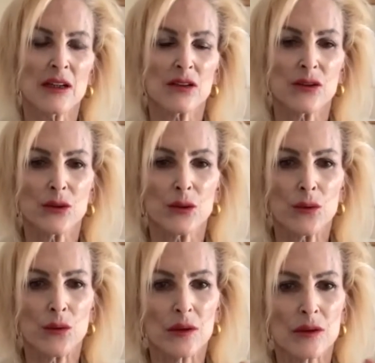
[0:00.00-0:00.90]

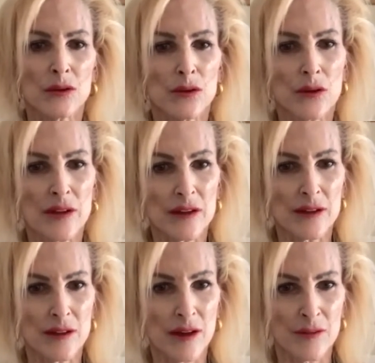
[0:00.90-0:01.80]
to look
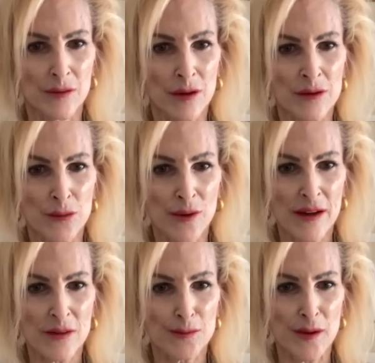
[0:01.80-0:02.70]
at of an
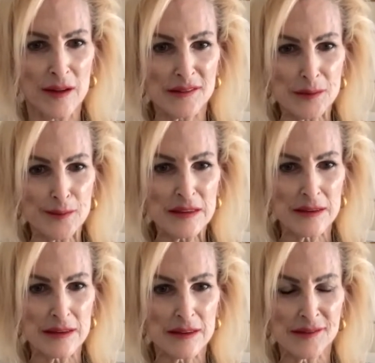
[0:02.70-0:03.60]
array of
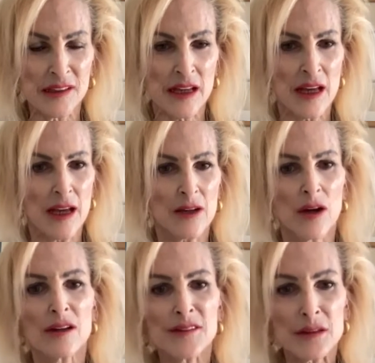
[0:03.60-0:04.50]
possibilities and
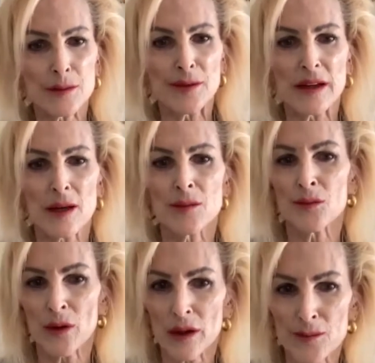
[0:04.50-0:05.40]
also to become a
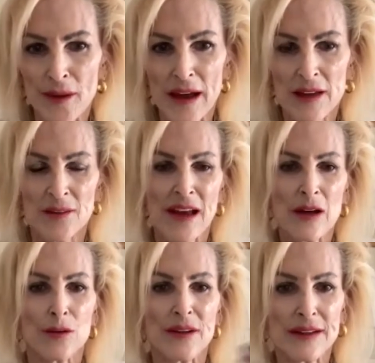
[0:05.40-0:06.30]
more compa- and that
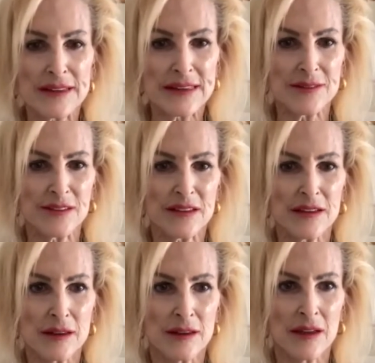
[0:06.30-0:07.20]

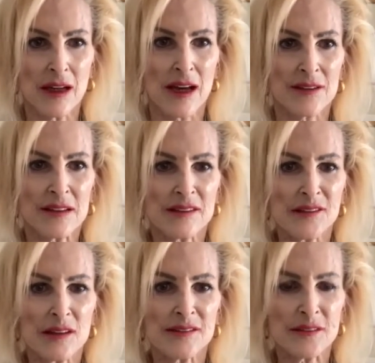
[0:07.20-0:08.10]
creativity i think is
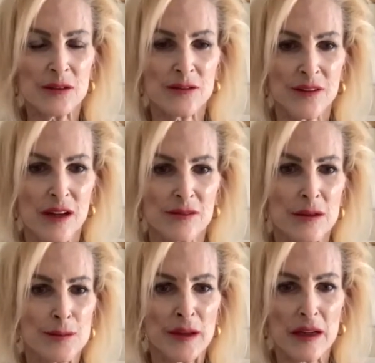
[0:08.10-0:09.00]
also involved
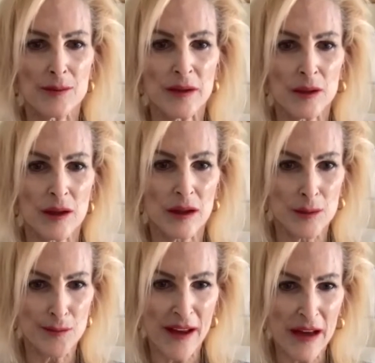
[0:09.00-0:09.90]
in becoming
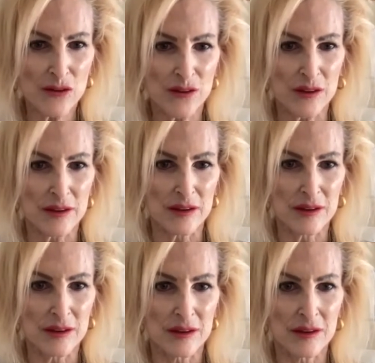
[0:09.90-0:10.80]
compassionate
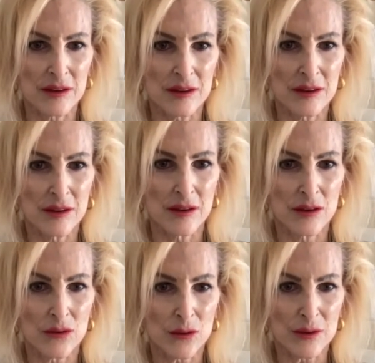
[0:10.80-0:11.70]

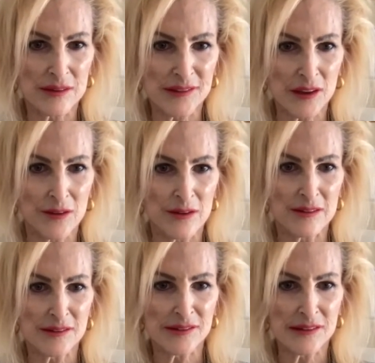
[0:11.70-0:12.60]
towards
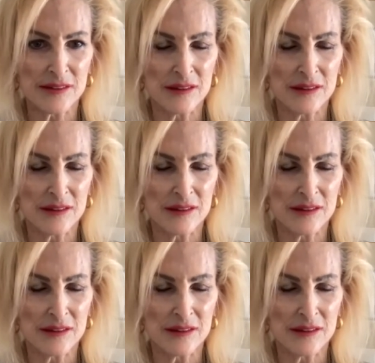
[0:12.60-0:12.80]
others